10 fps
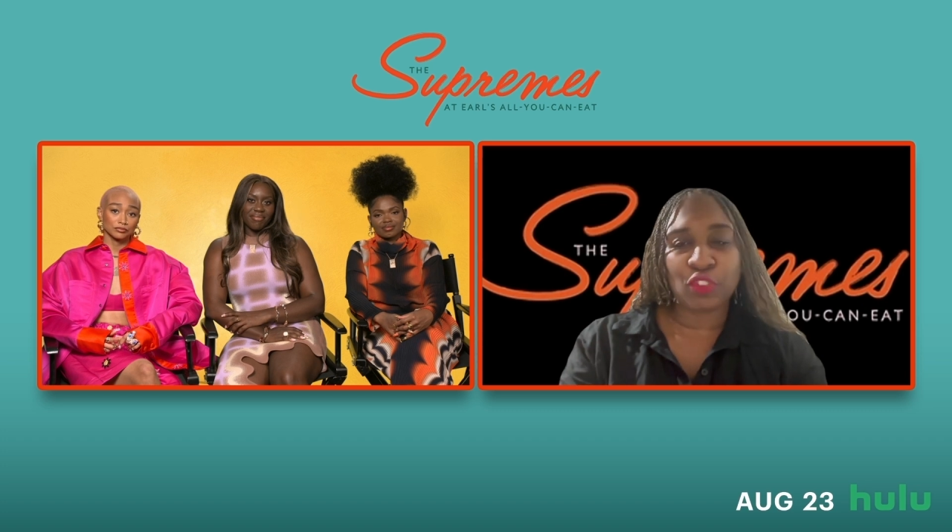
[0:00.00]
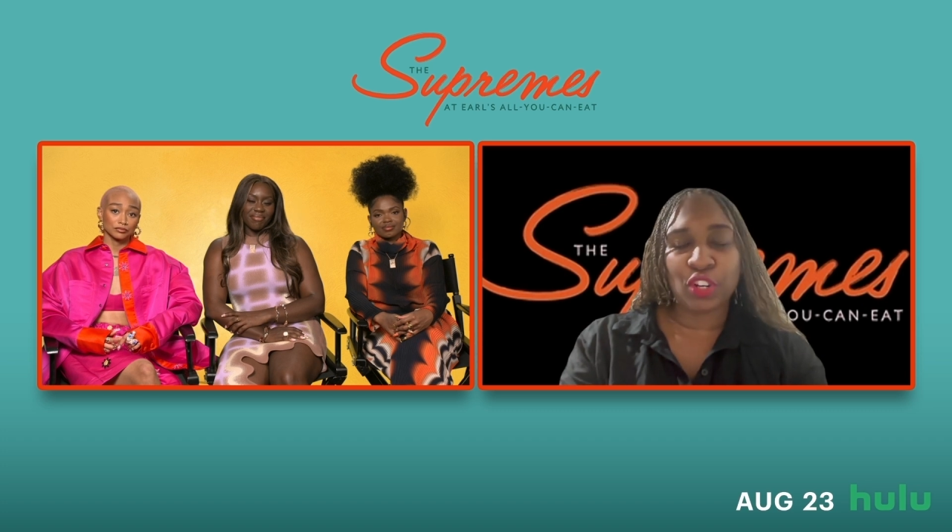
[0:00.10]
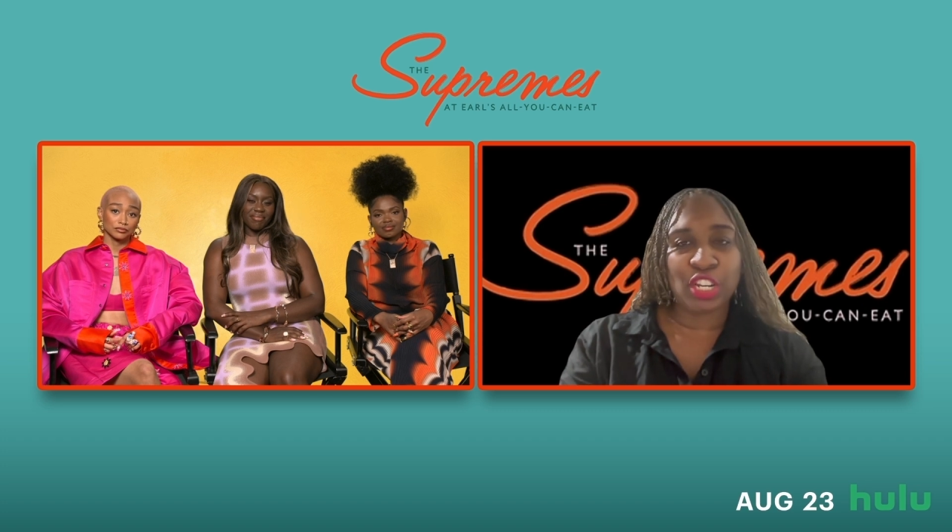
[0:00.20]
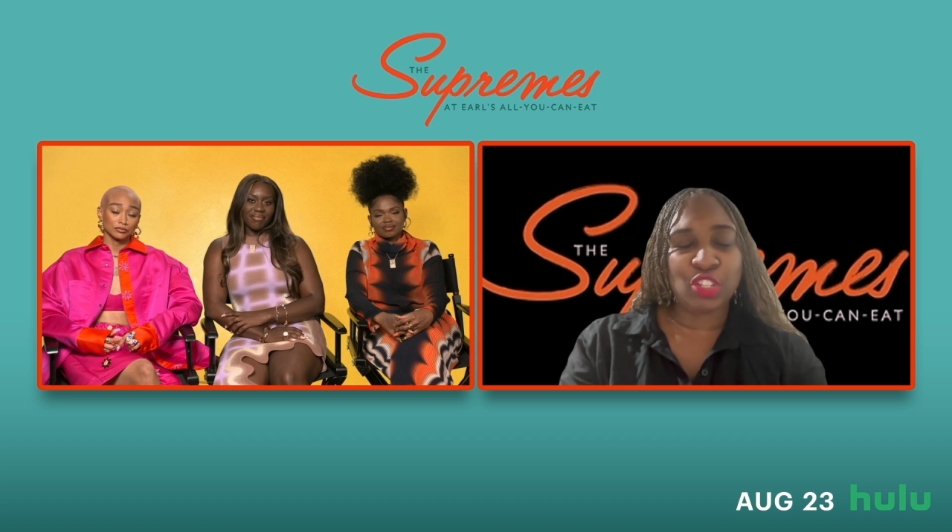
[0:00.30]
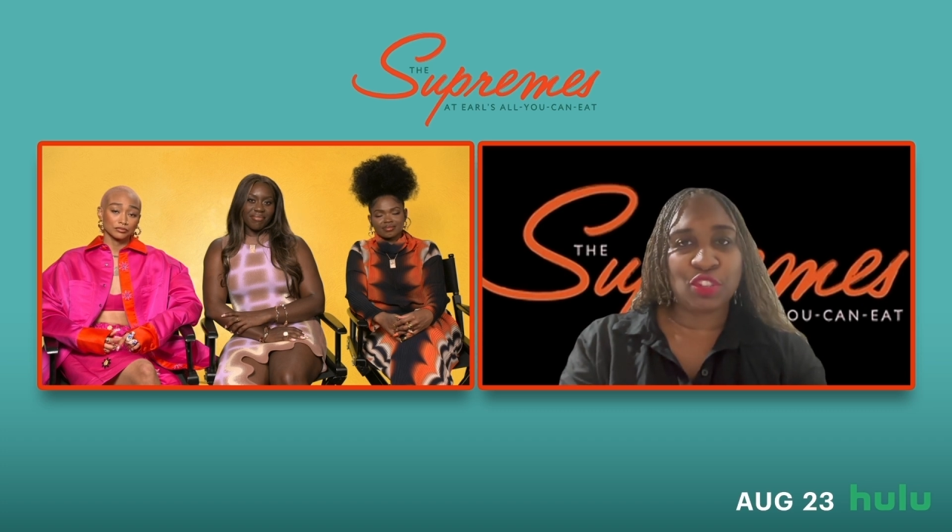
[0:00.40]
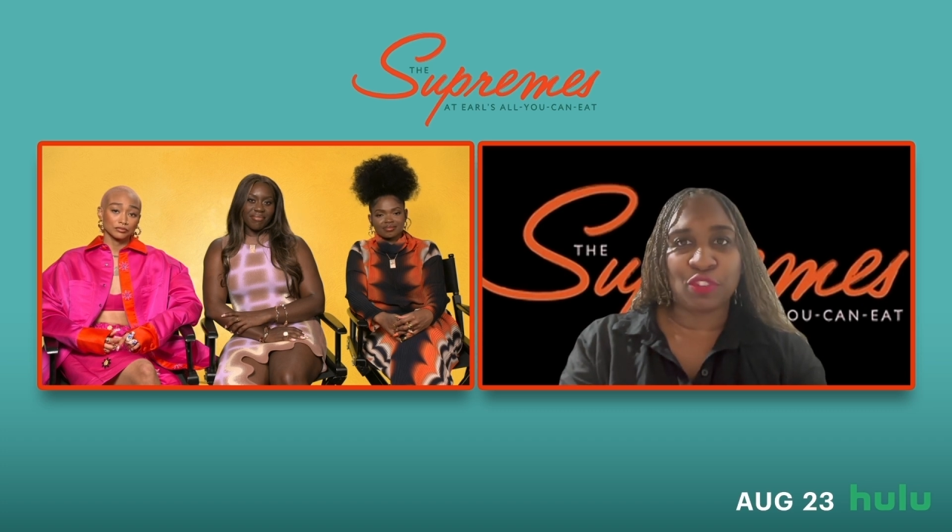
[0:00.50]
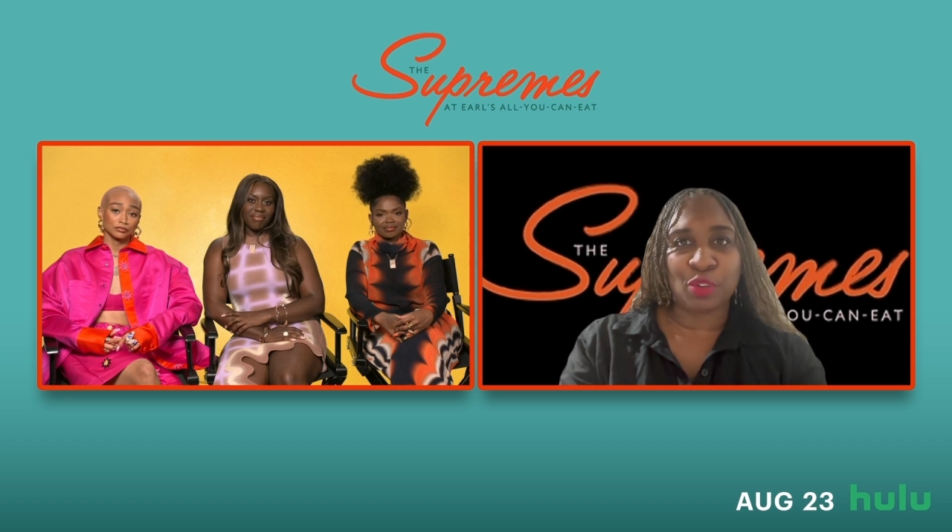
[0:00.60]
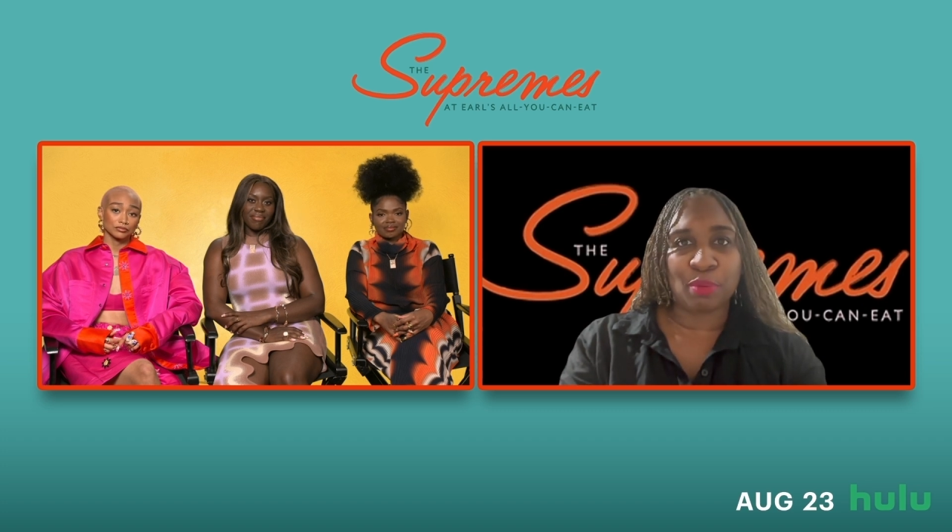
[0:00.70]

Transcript: for each of you,